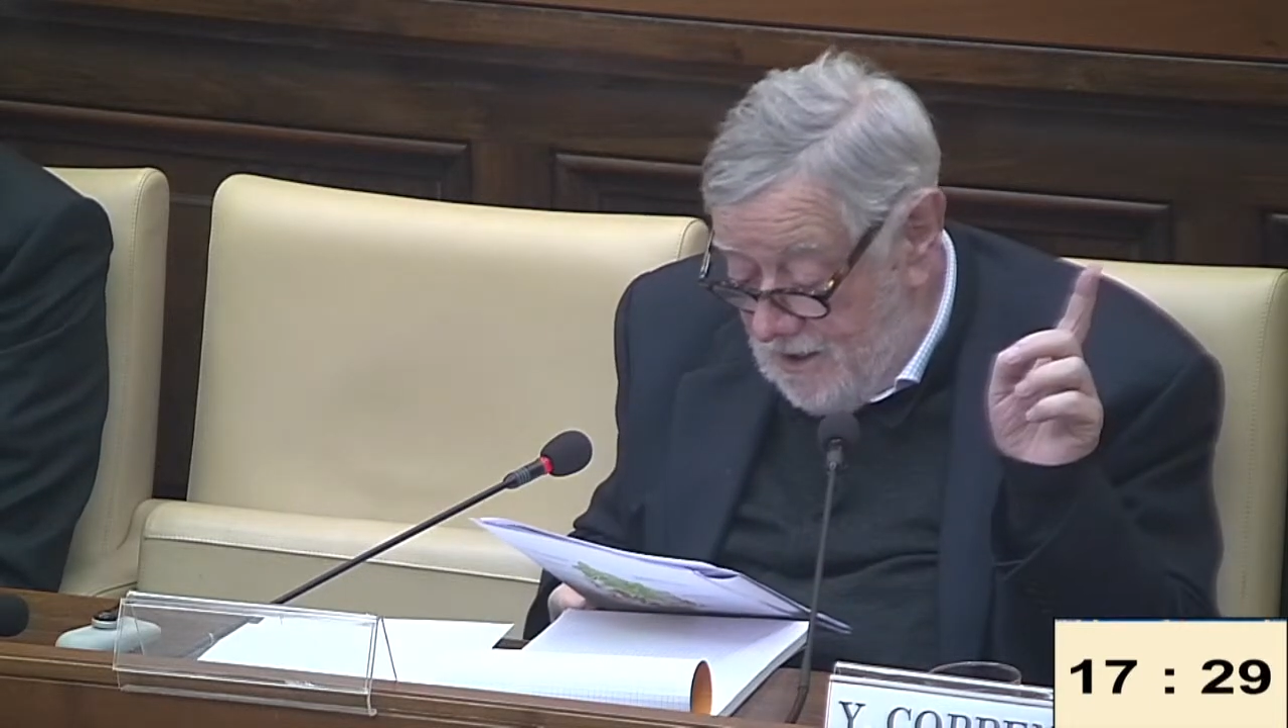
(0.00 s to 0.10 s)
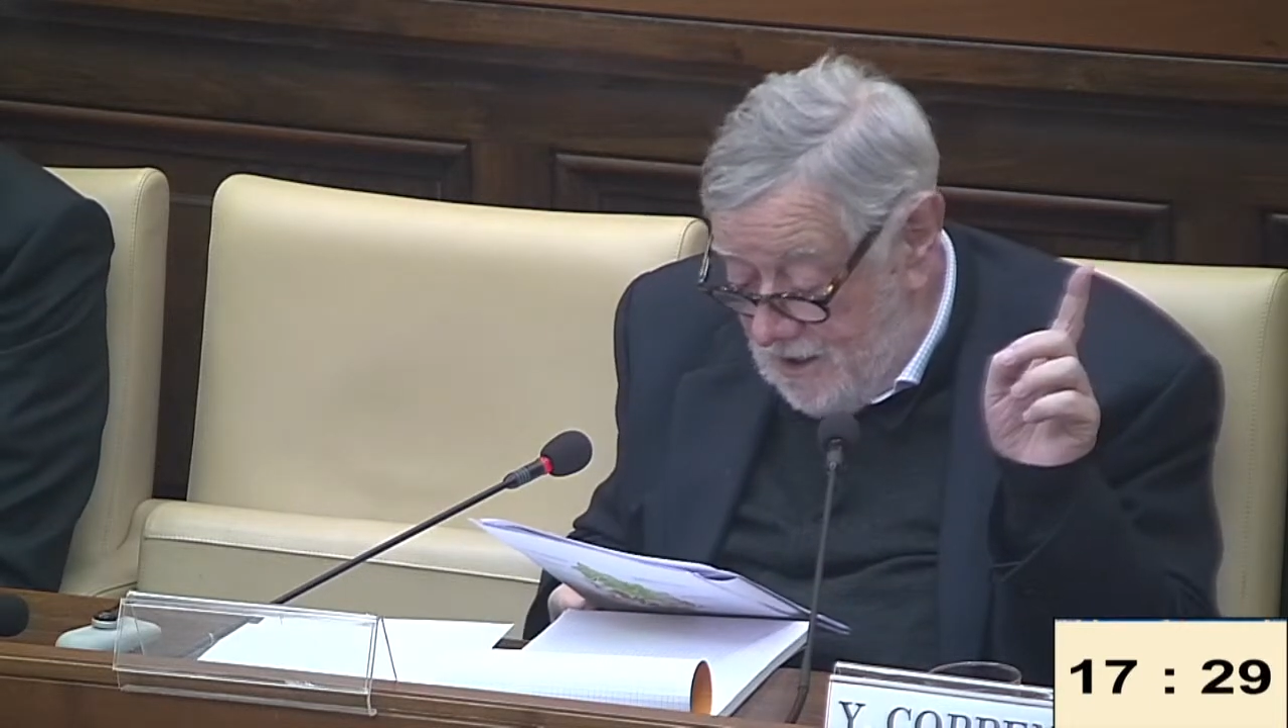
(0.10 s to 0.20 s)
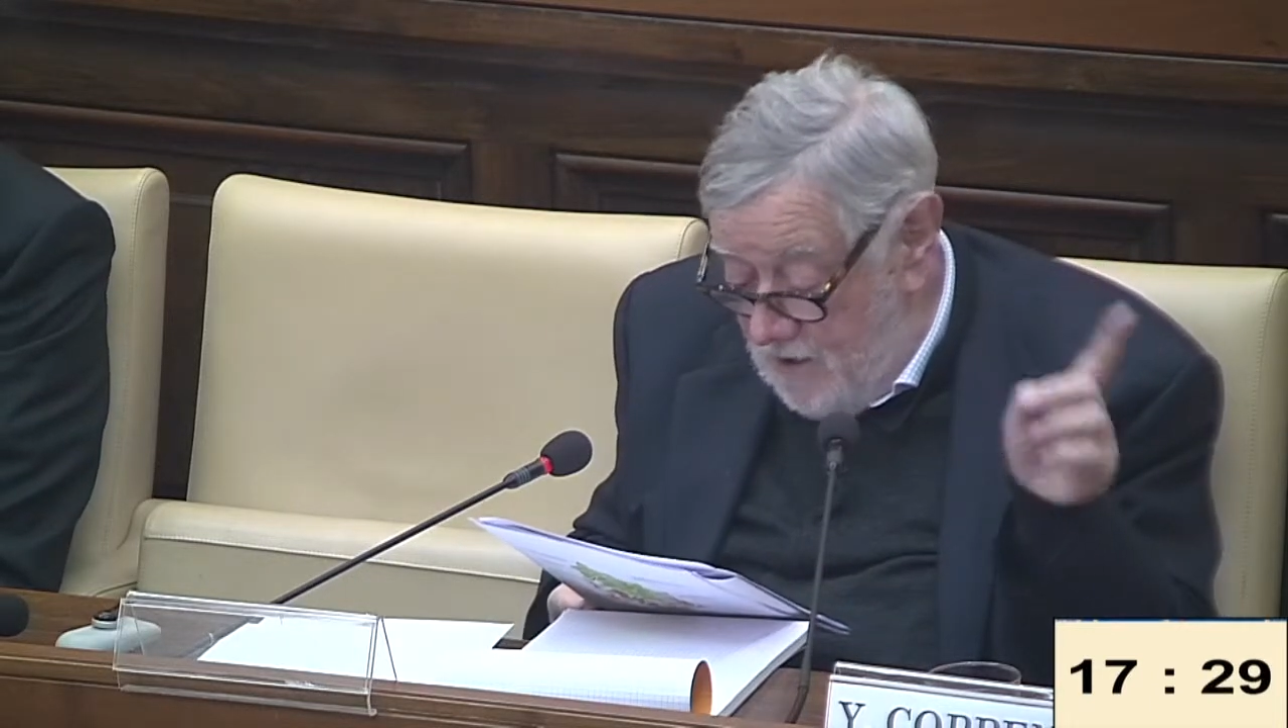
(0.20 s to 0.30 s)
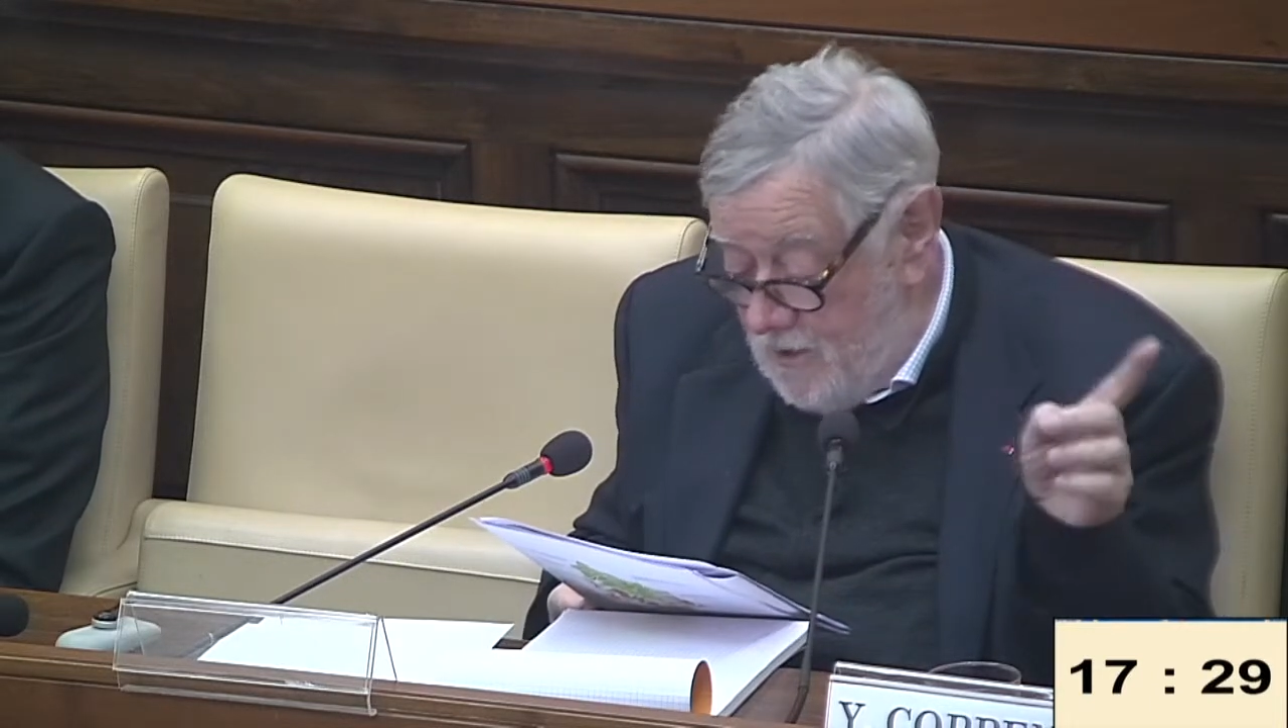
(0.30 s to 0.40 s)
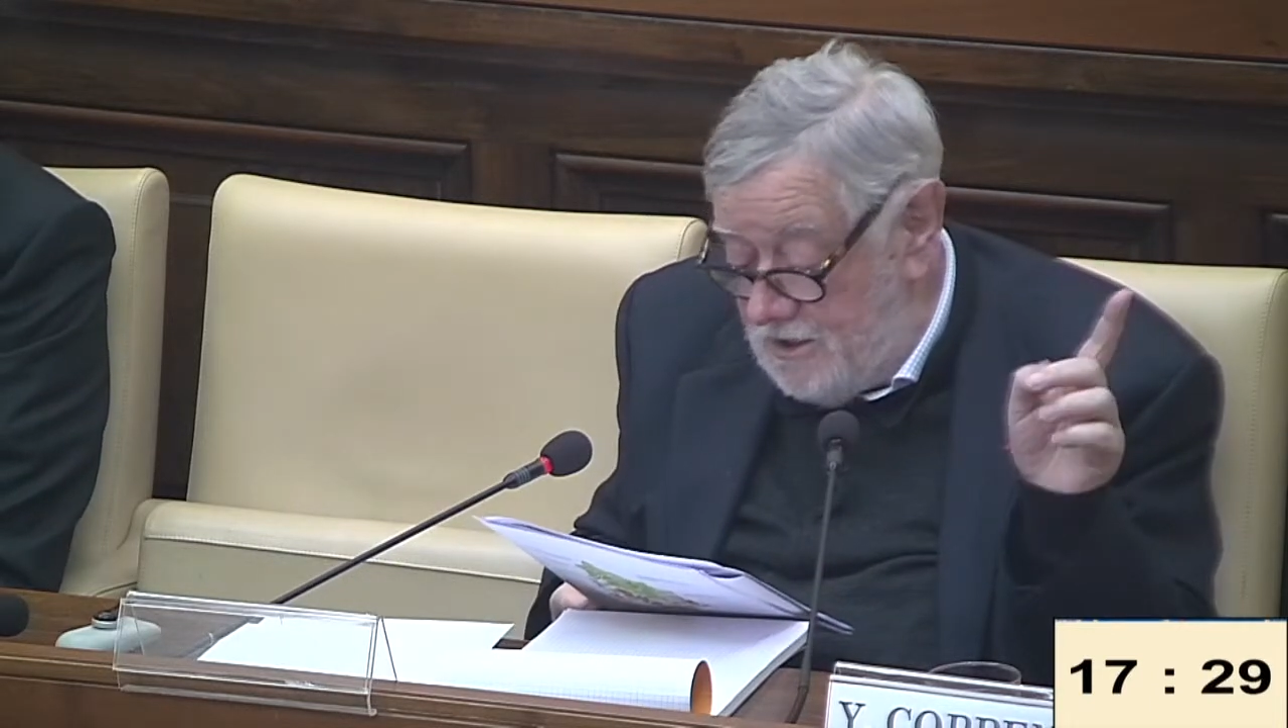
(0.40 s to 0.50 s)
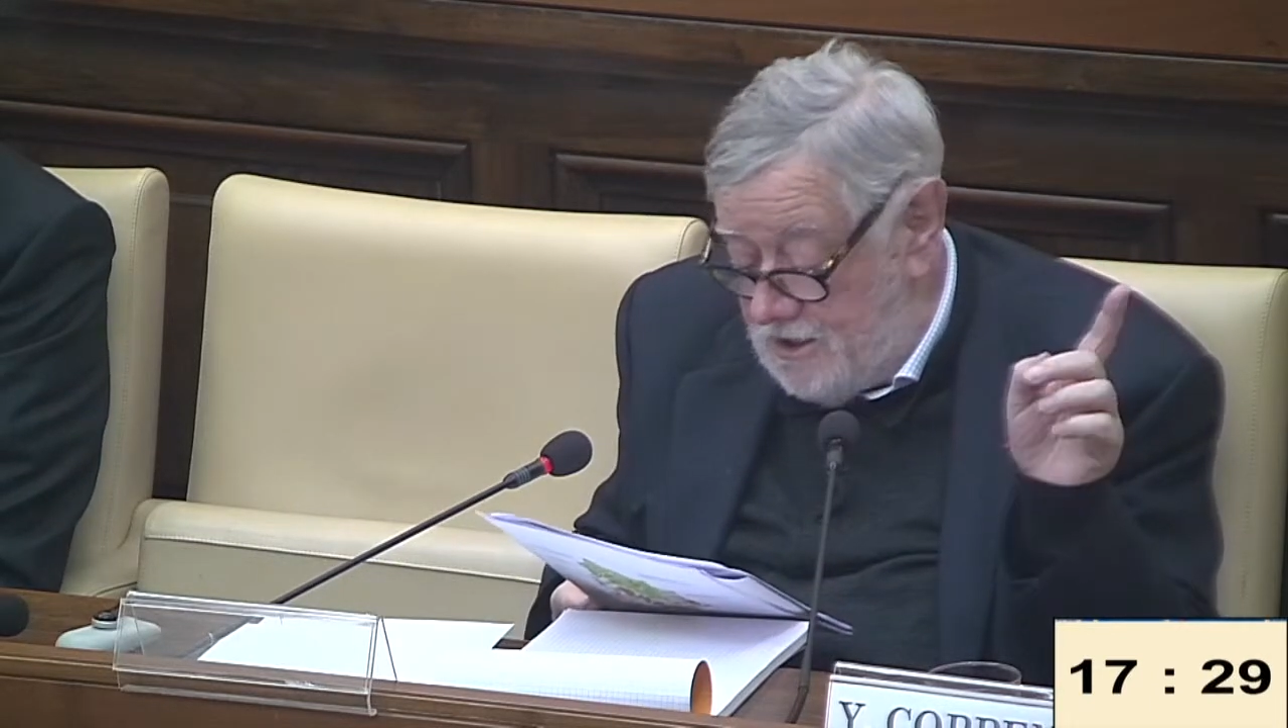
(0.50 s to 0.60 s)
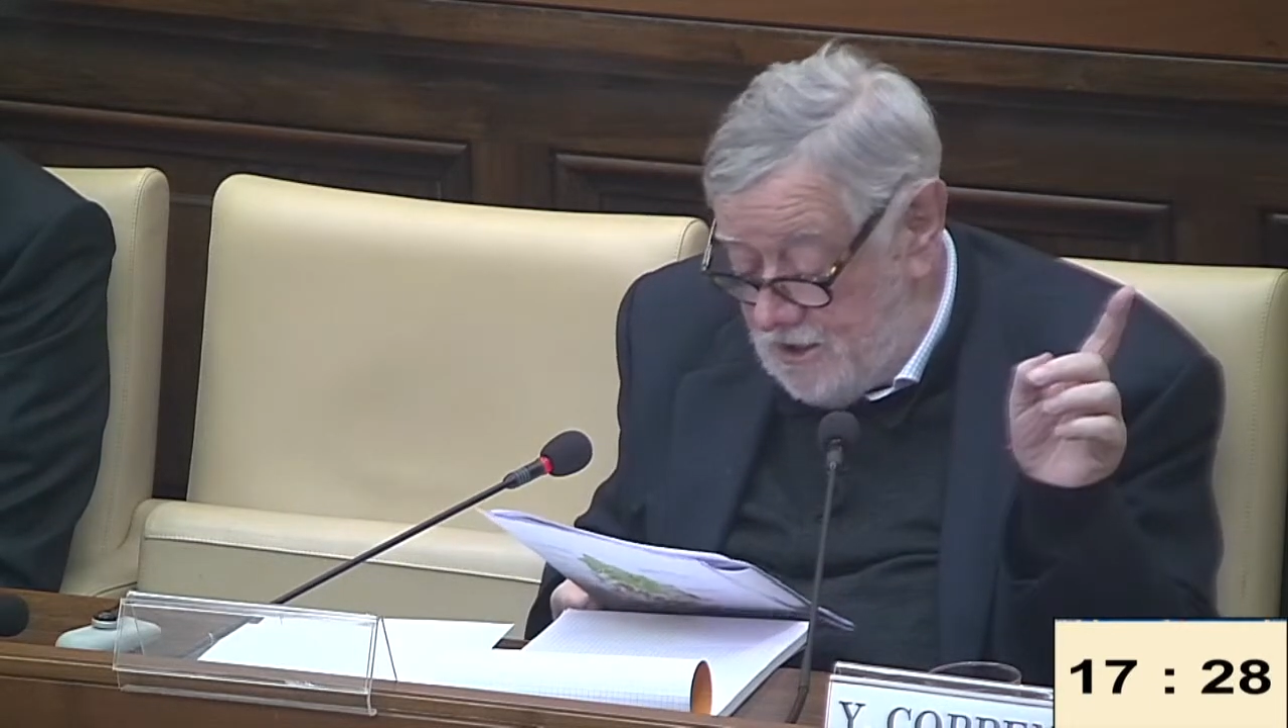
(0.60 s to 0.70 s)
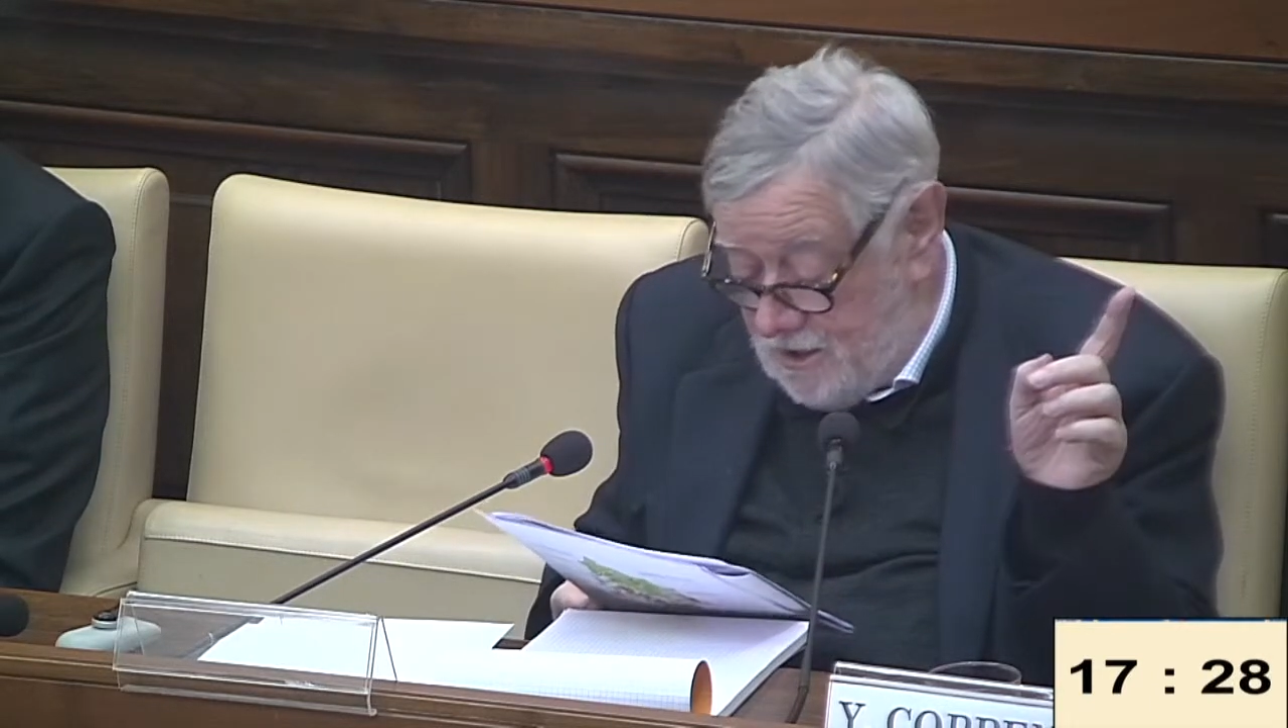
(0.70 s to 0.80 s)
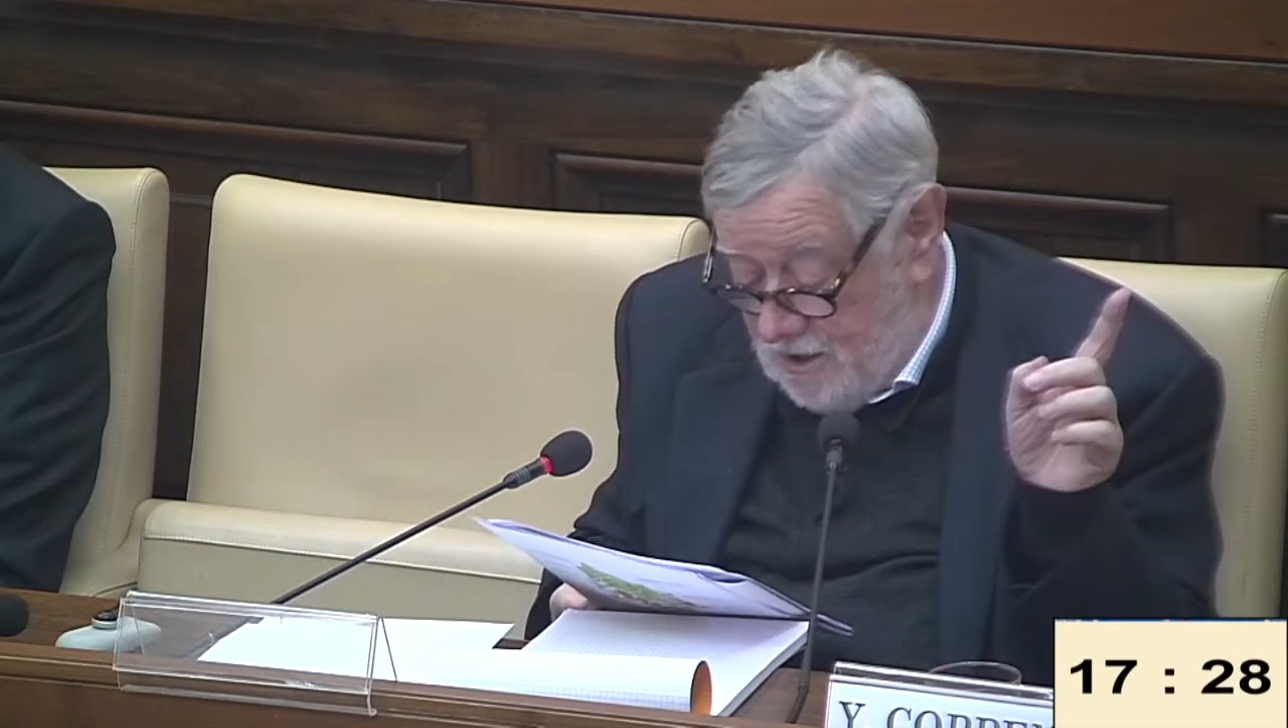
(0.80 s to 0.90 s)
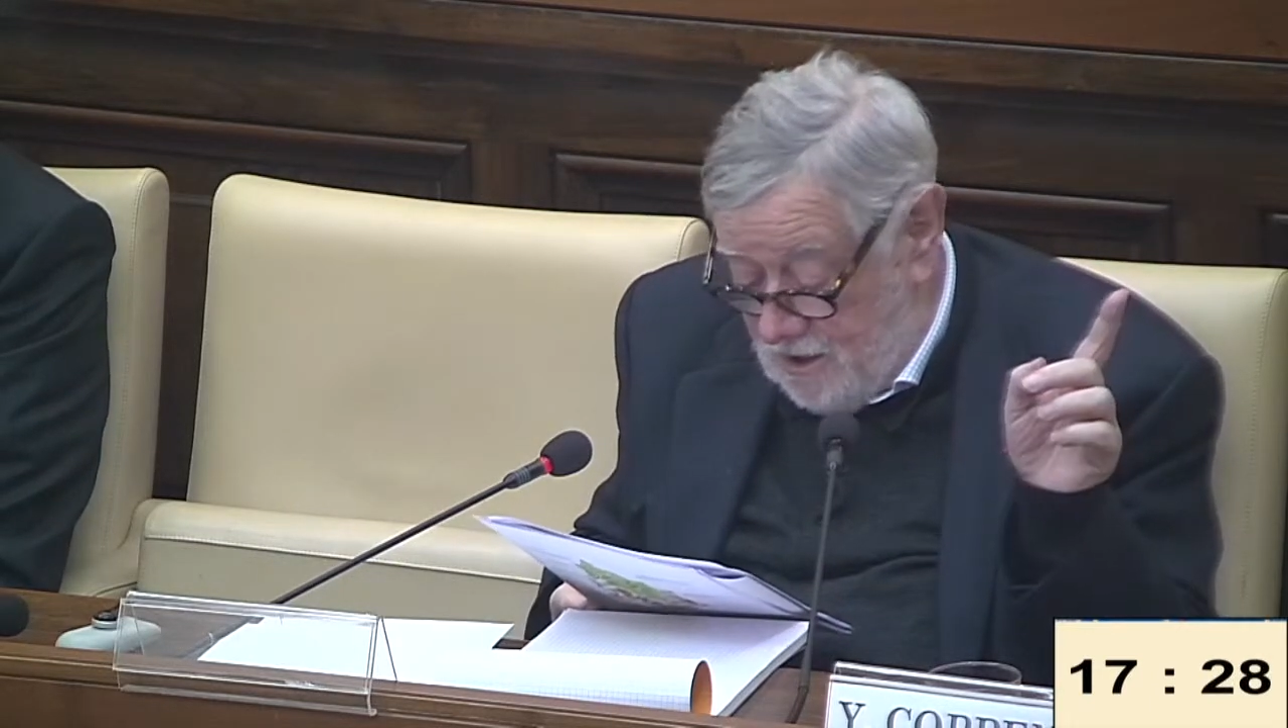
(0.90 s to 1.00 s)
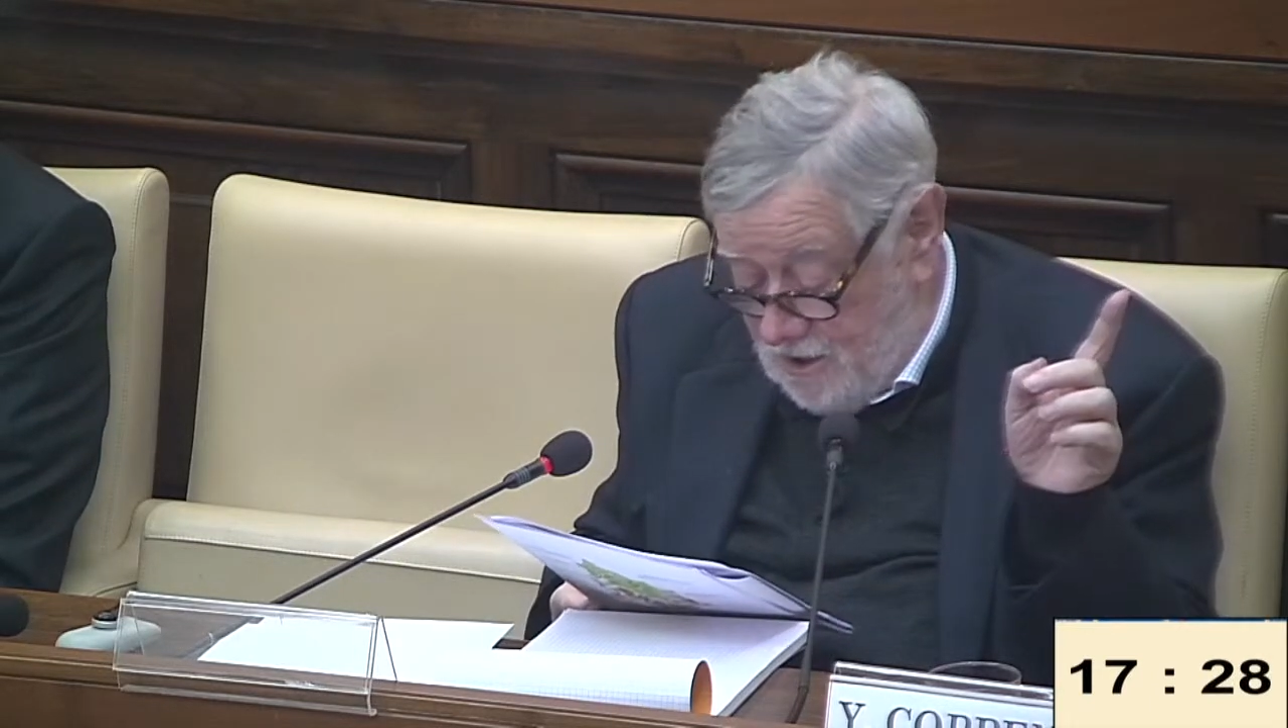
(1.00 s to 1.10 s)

climatic